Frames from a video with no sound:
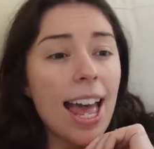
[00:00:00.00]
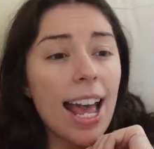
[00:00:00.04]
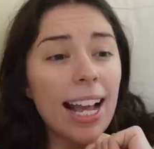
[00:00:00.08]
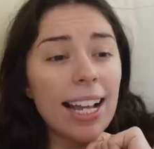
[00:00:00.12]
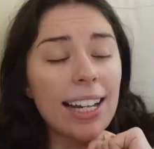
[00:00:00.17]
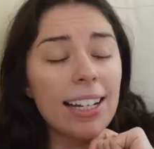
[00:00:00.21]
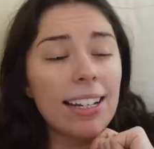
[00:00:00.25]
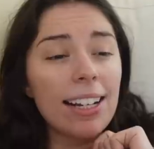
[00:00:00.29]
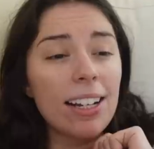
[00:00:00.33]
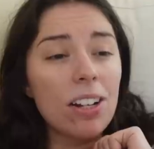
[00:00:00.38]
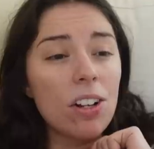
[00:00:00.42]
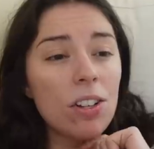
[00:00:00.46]

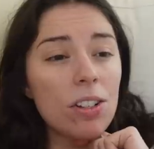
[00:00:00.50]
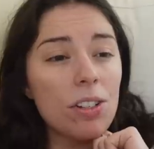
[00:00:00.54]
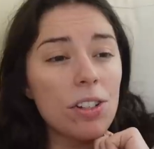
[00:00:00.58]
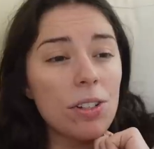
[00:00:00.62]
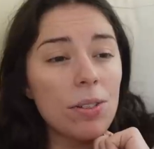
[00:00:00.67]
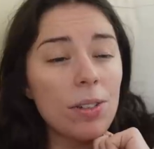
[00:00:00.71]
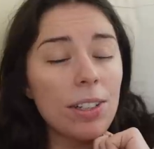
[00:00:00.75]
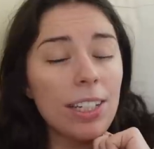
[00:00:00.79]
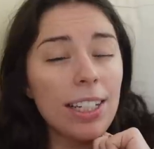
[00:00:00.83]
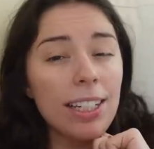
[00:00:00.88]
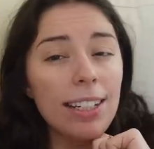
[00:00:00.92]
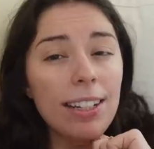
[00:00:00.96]
And I
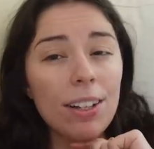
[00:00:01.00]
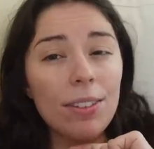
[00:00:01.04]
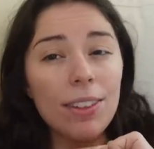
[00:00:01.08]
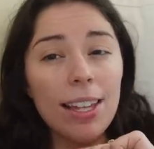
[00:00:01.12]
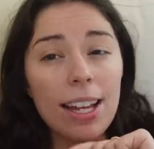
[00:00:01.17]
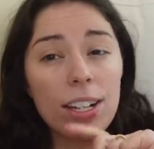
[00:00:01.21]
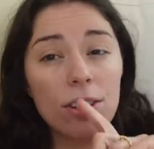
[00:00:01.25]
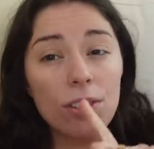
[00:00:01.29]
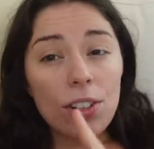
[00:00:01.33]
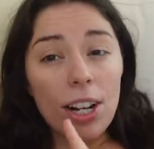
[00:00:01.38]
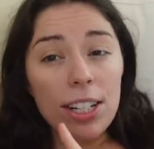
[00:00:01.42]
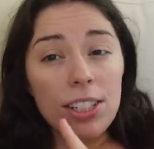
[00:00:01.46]
also cleaned out
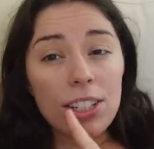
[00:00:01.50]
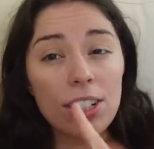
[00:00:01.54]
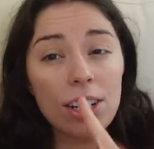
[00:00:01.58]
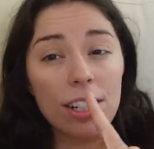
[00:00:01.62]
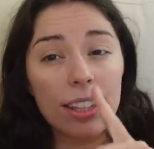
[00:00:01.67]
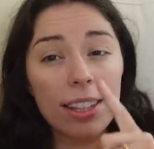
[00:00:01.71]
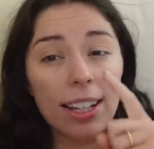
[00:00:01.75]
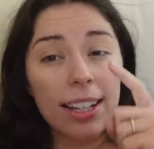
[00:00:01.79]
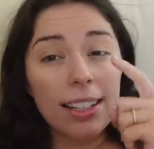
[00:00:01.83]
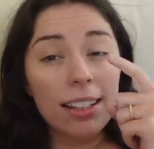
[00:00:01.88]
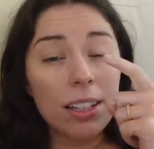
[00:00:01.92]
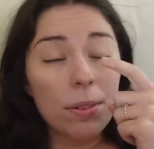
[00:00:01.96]
that dresser
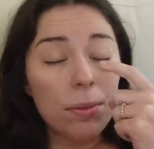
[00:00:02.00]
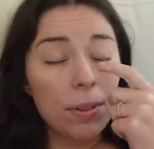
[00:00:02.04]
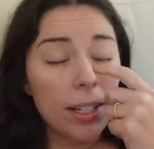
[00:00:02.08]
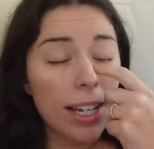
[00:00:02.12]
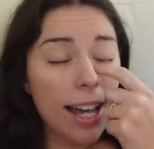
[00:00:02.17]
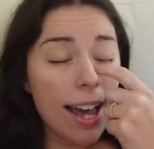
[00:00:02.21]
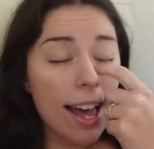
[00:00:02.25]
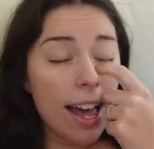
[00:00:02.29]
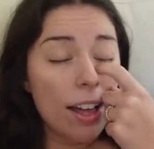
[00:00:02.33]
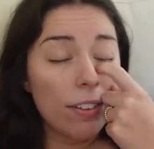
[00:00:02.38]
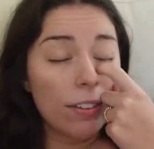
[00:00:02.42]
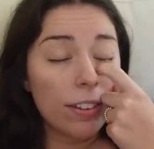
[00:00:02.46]
thing that we
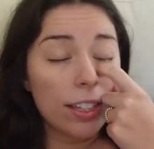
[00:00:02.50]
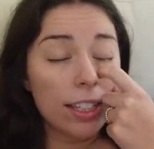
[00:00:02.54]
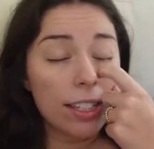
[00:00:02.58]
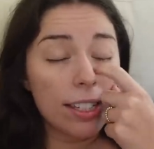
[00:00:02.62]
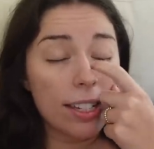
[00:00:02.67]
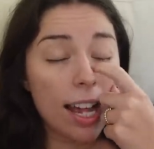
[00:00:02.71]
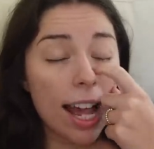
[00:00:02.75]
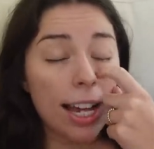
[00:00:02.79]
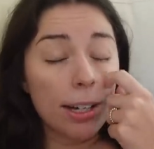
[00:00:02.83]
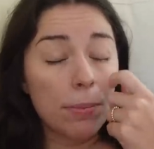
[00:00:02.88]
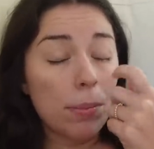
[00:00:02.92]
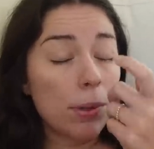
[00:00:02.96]
have, the
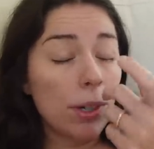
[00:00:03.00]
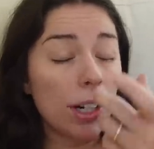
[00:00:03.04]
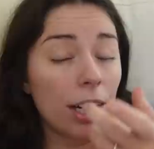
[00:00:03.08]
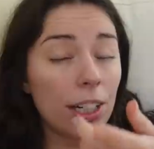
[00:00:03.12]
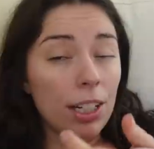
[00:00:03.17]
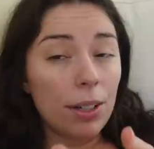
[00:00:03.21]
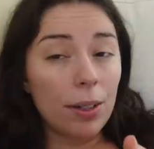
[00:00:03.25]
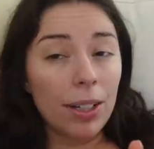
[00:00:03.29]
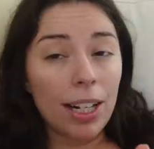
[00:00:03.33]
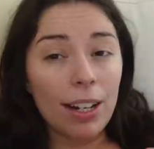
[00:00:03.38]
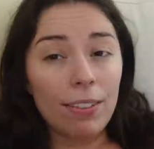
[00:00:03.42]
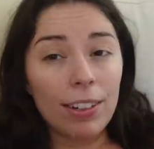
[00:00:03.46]
sideboard
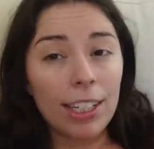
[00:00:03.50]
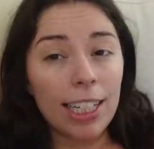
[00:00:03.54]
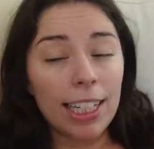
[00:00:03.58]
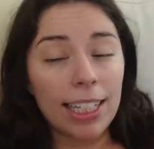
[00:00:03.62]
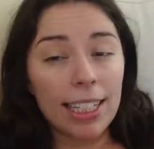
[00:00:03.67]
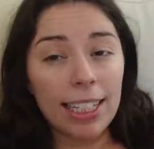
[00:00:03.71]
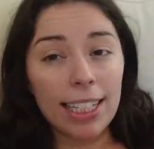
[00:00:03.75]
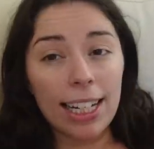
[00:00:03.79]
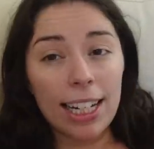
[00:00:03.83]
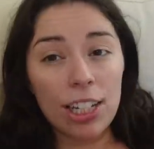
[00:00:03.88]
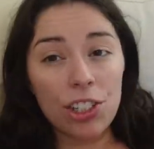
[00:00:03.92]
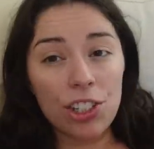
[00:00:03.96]
or whatever, in
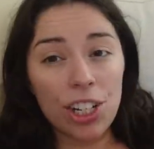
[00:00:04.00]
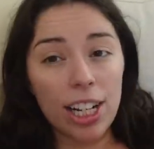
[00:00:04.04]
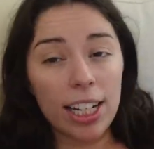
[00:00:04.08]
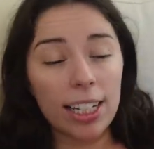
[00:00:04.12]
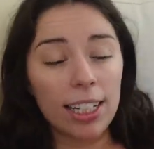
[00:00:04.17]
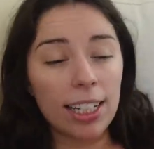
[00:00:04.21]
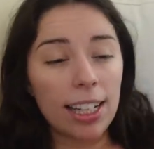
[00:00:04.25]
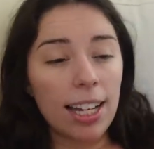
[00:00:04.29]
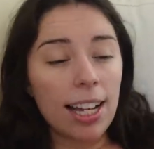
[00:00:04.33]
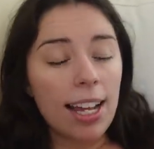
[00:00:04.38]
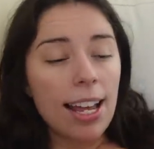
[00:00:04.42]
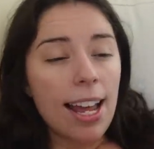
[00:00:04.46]
the kitchen,